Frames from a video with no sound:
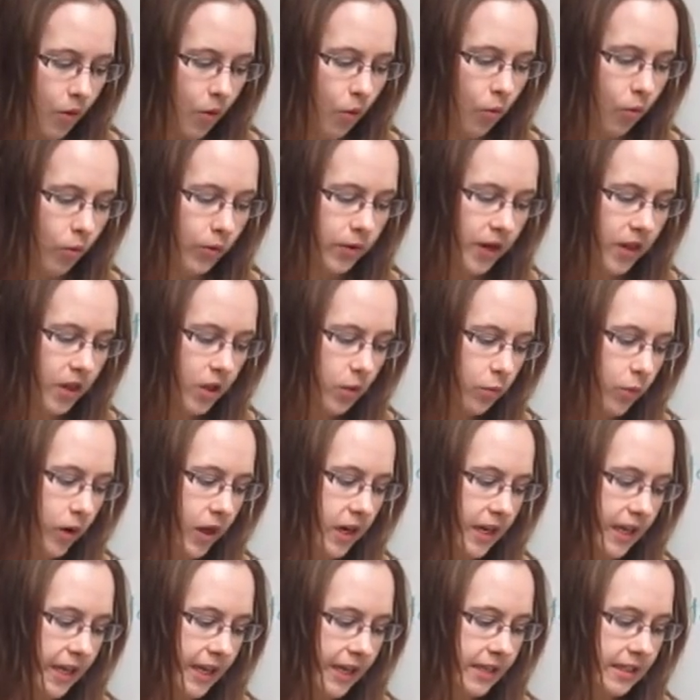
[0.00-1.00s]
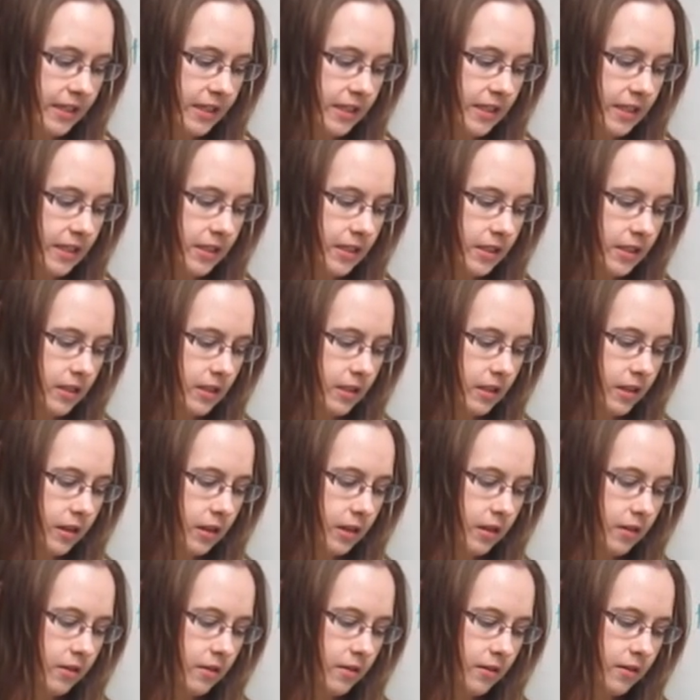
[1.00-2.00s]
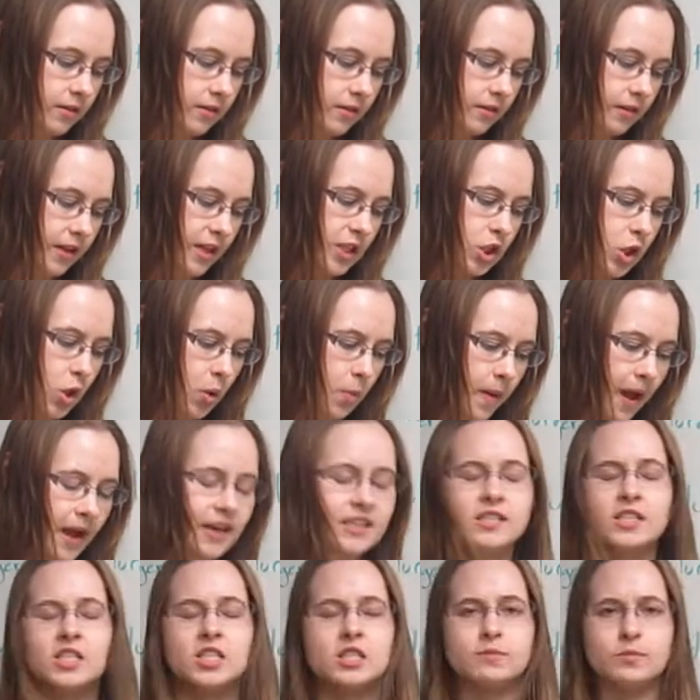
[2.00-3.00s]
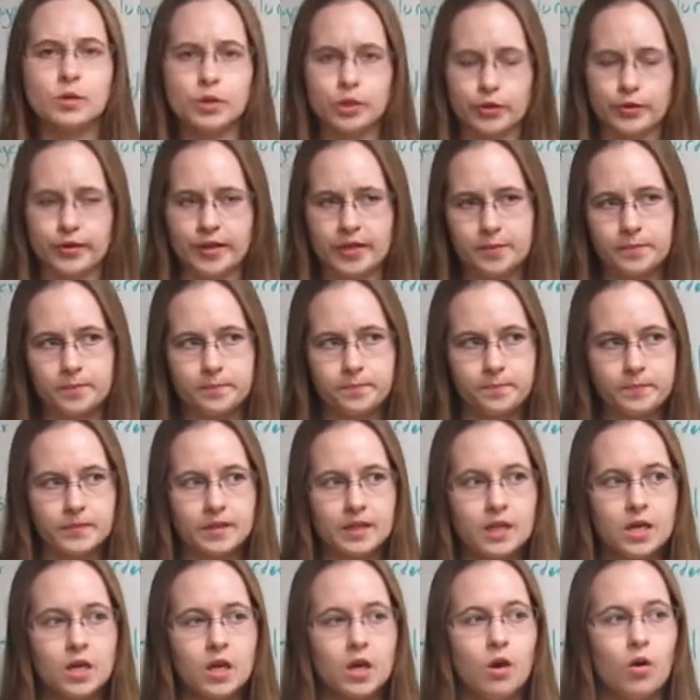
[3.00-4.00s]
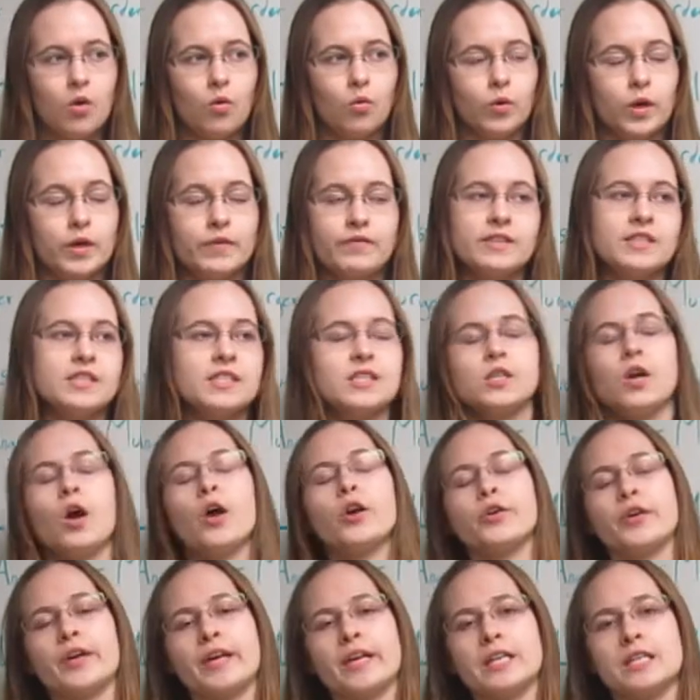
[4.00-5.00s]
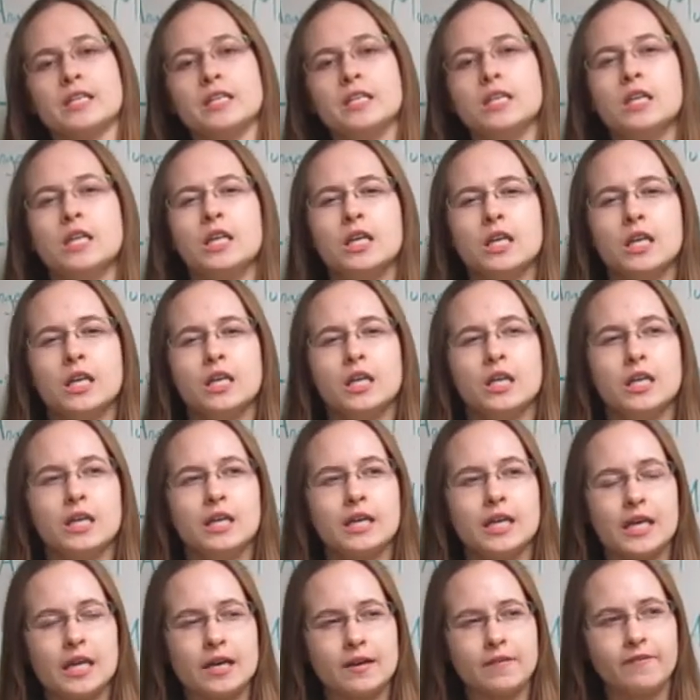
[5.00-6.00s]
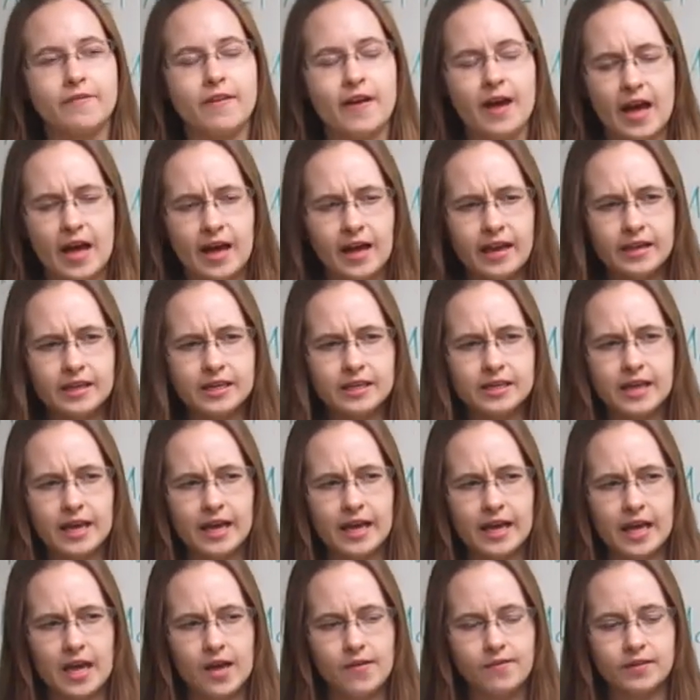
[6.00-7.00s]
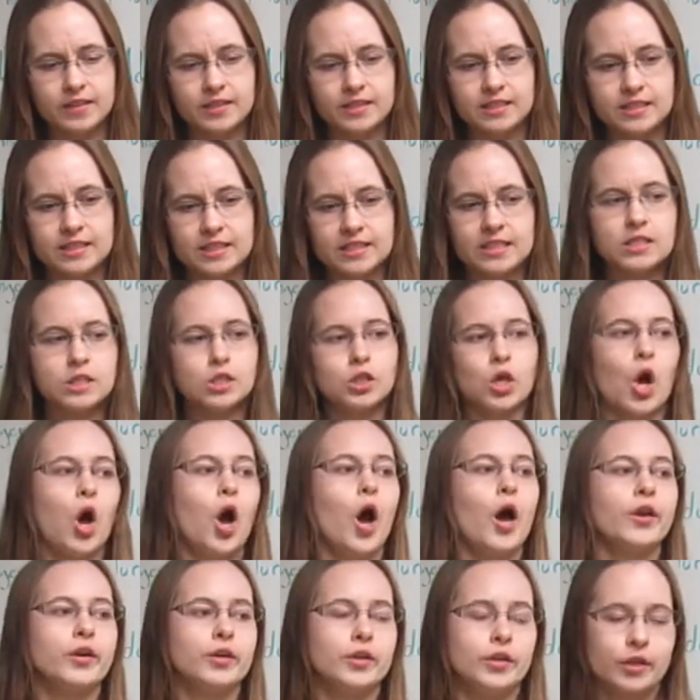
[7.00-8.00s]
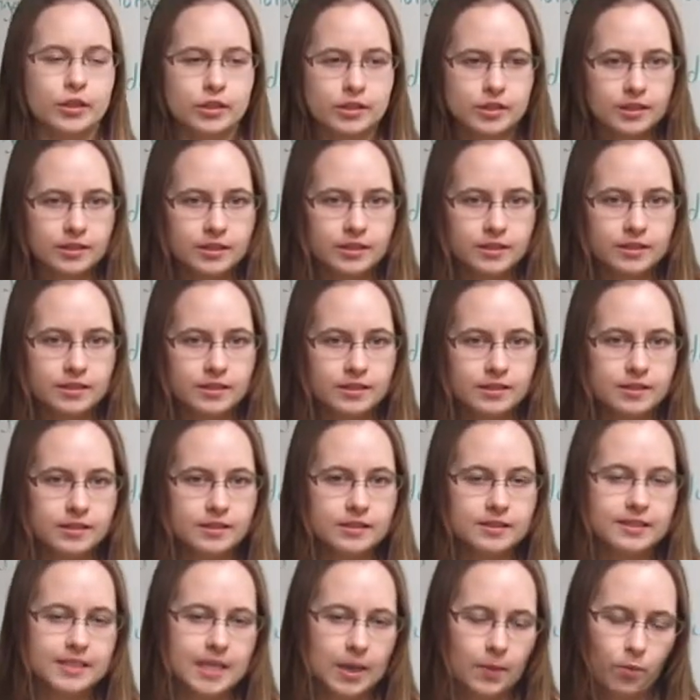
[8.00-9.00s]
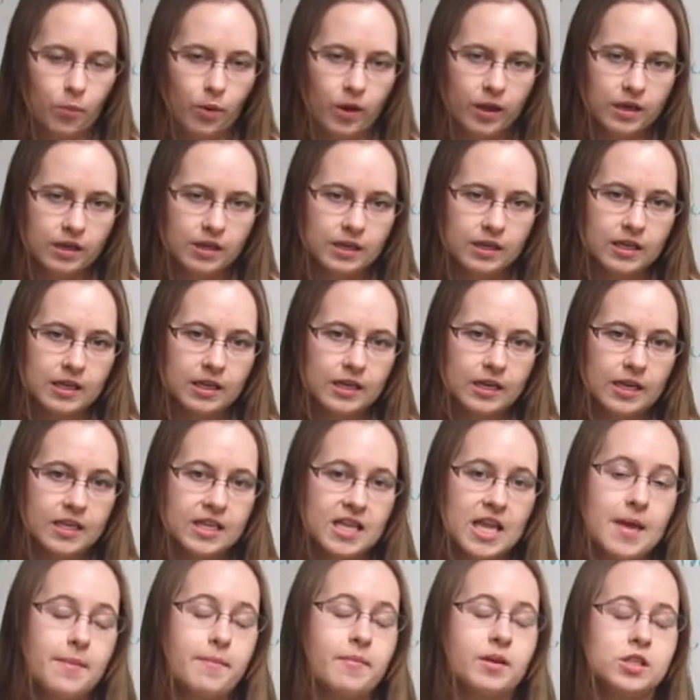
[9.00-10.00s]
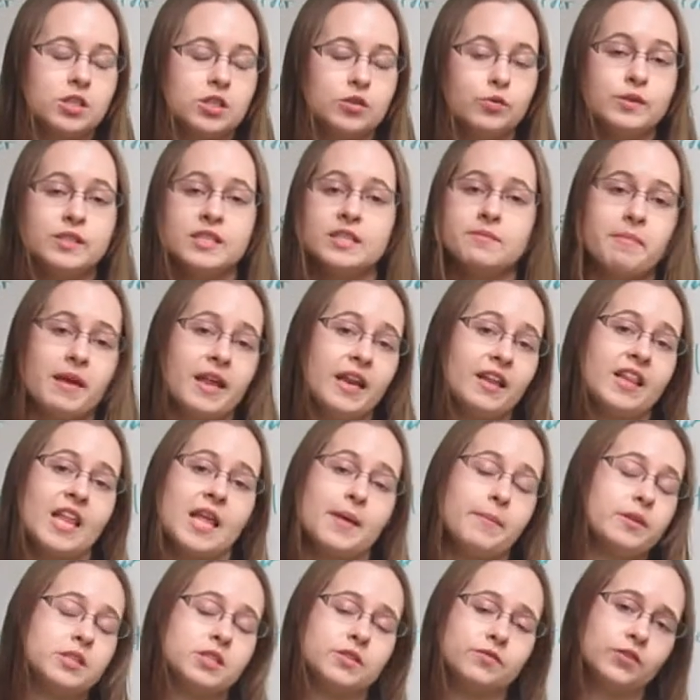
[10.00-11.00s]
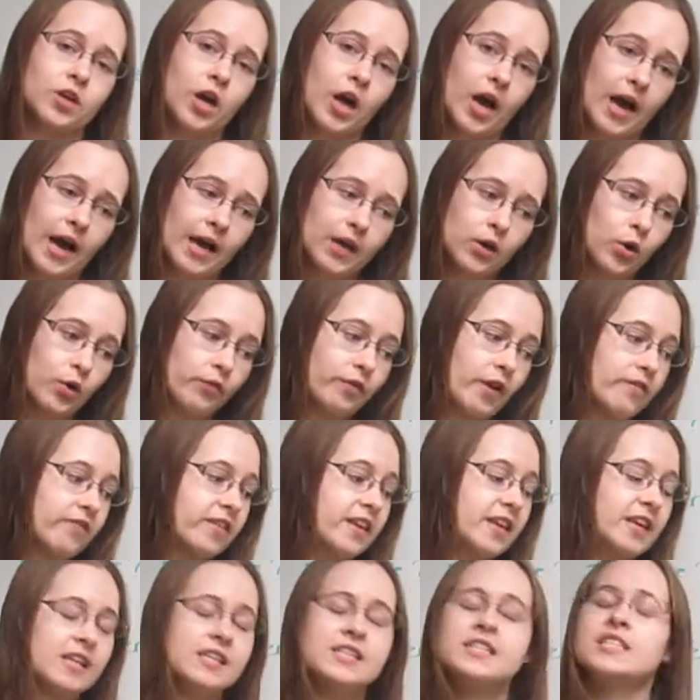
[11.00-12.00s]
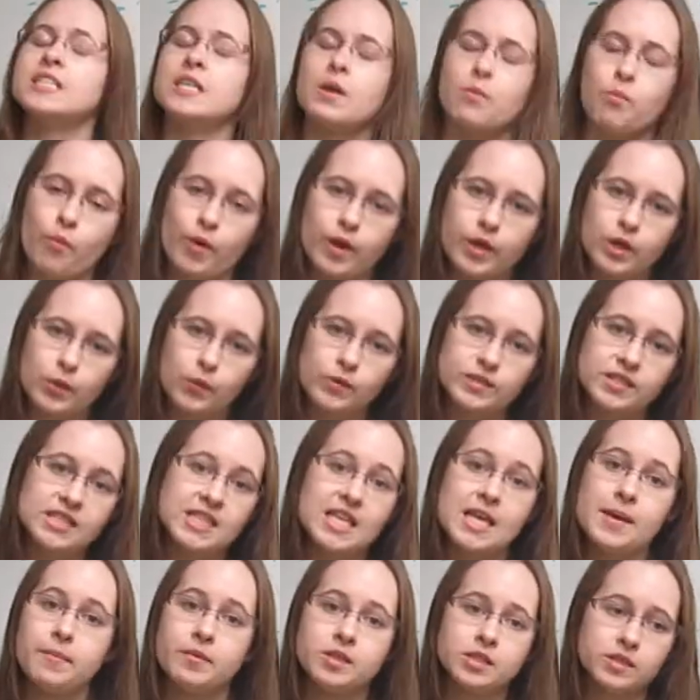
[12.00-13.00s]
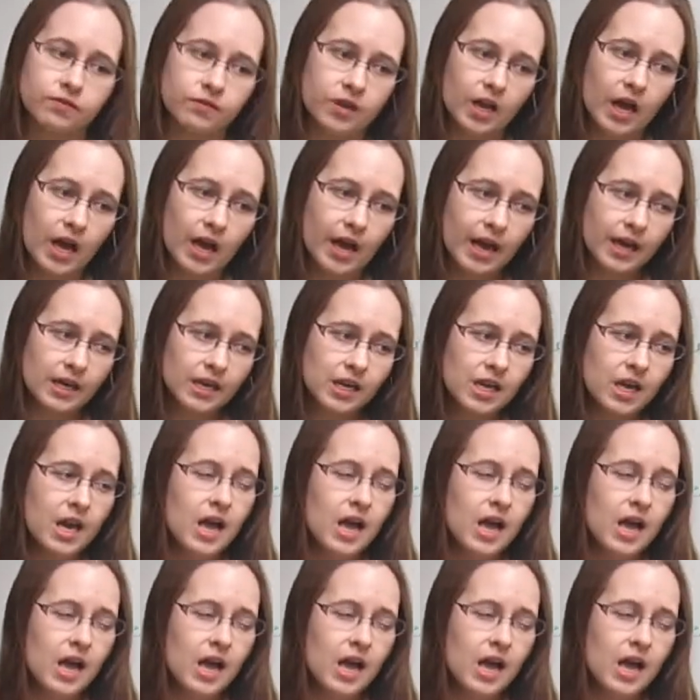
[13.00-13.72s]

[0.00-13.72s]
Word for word: Or another one is, let's go back to this murdering, or even dishonoring. If I have dishonored someone in the image, who's made in the image of God, or if I've killed someone who's in the image of God,